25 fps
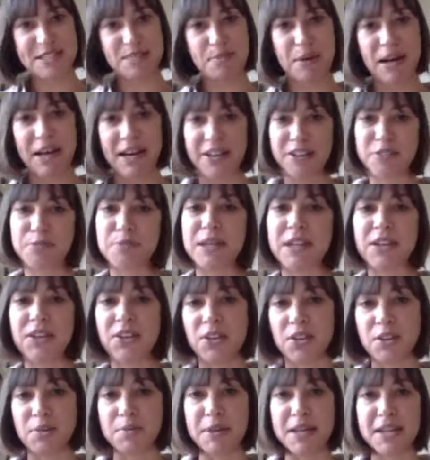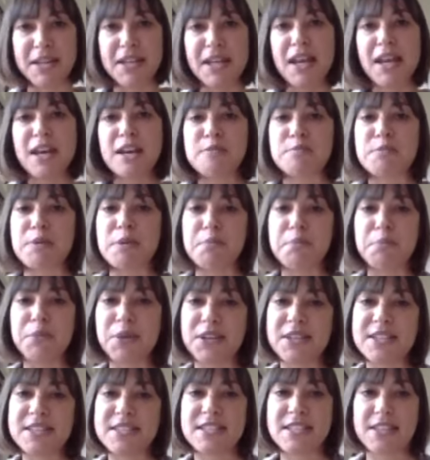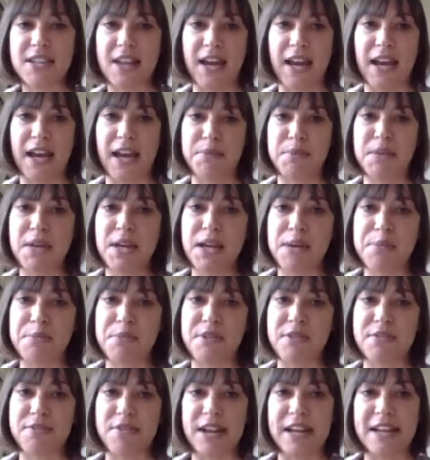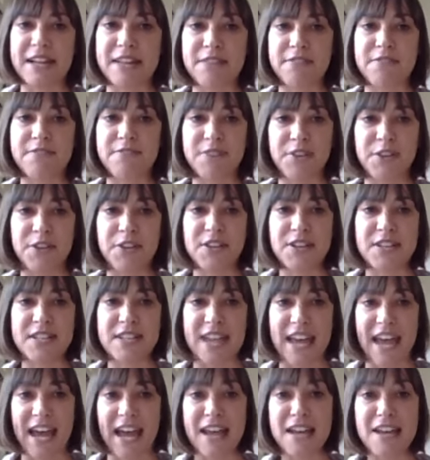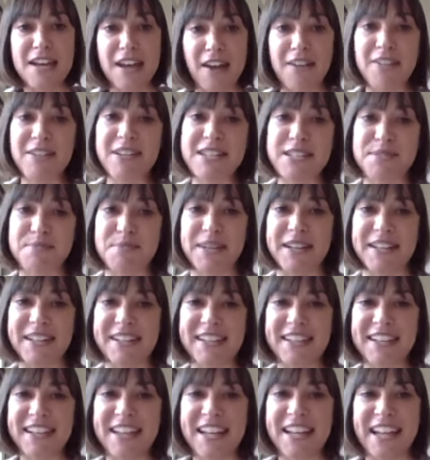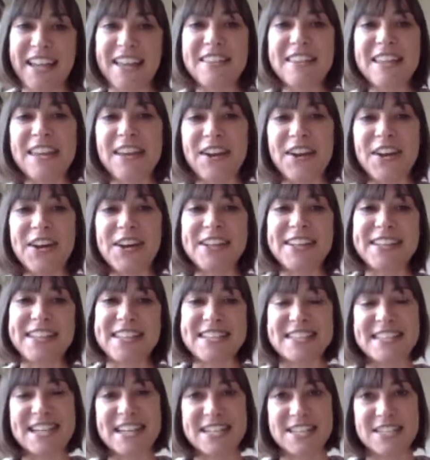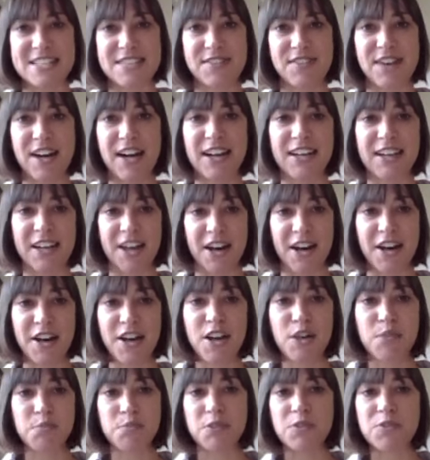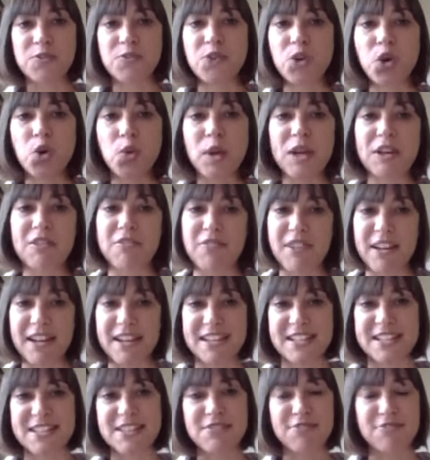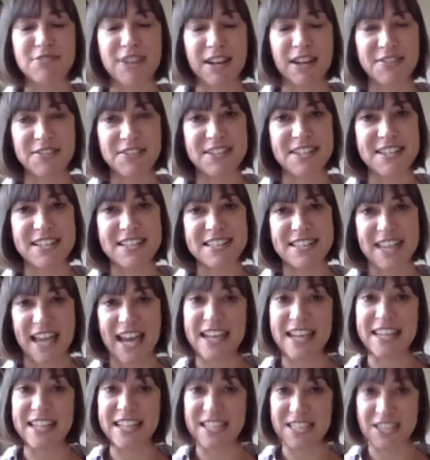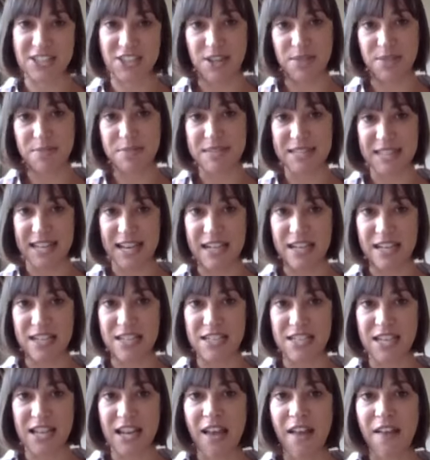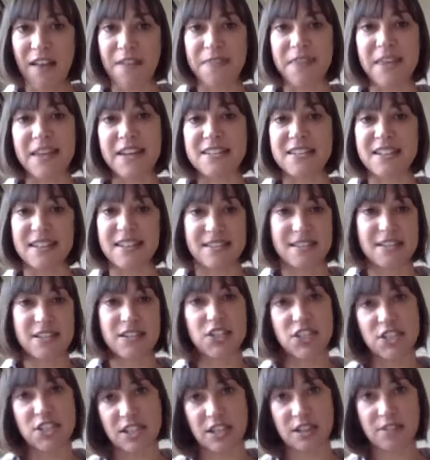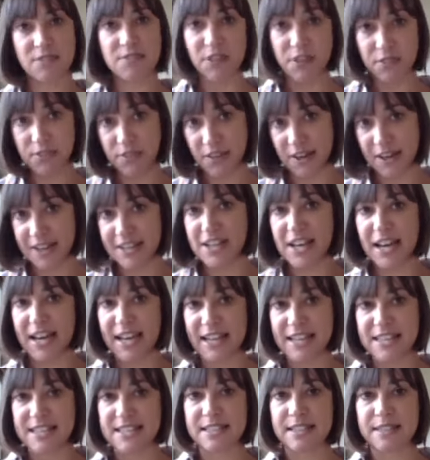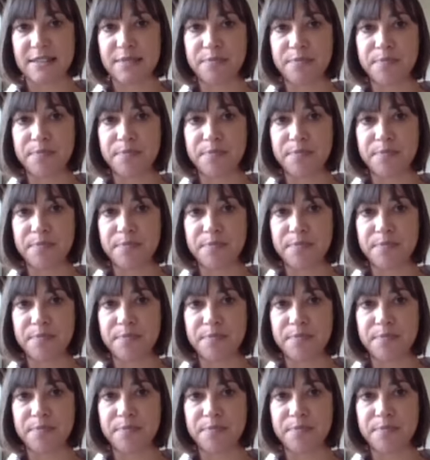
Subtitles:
a part of being human, but most of the time, providing food and nourishment in the earlier stages of hunger before we reach the ravenous and extreme stage that doesn't usually feel very nice.